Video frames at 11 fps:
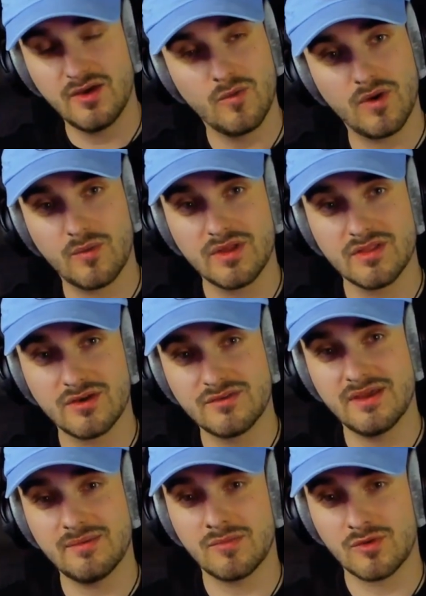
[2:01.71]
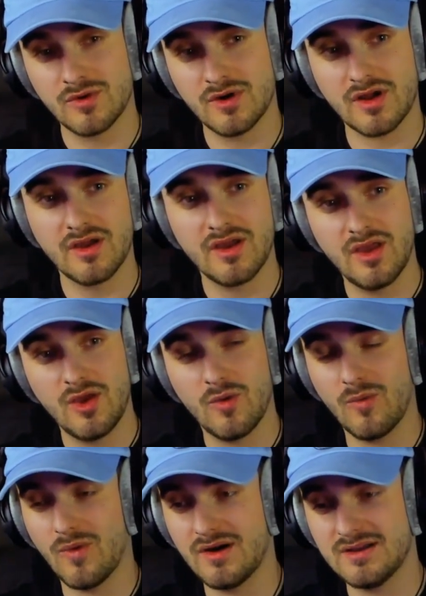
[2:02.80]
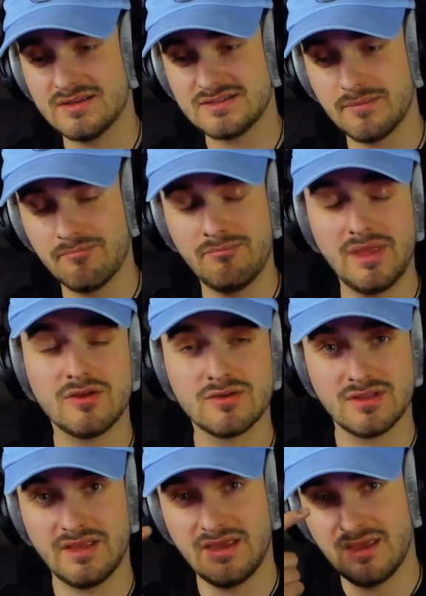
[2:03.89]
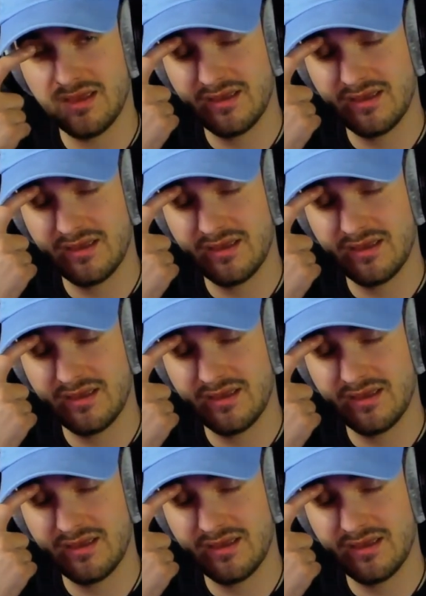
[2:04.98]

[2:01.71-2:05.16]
where we learned that Maruk was merely